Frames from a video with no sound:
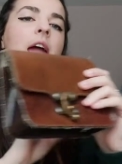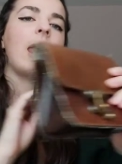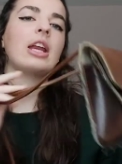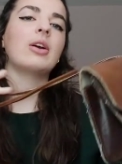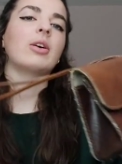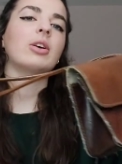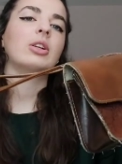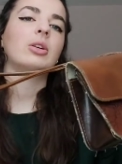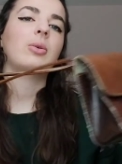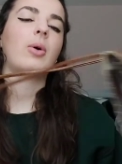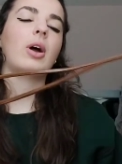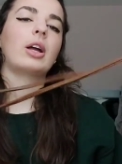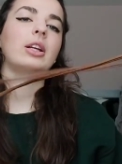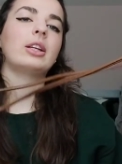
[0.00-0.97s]
And you also
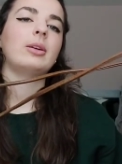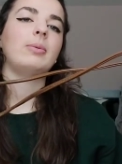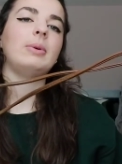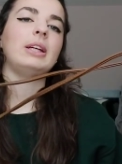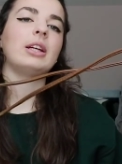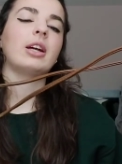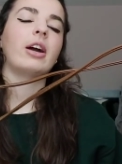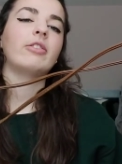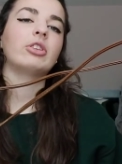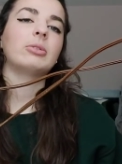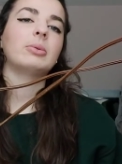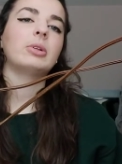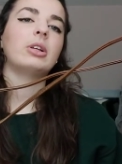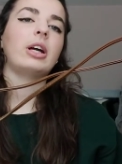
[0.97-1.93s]
want to be
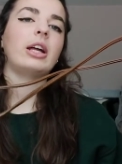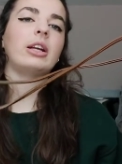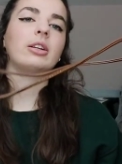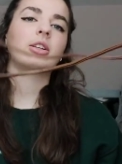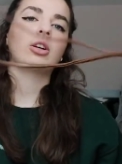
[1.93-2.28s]
comfortable and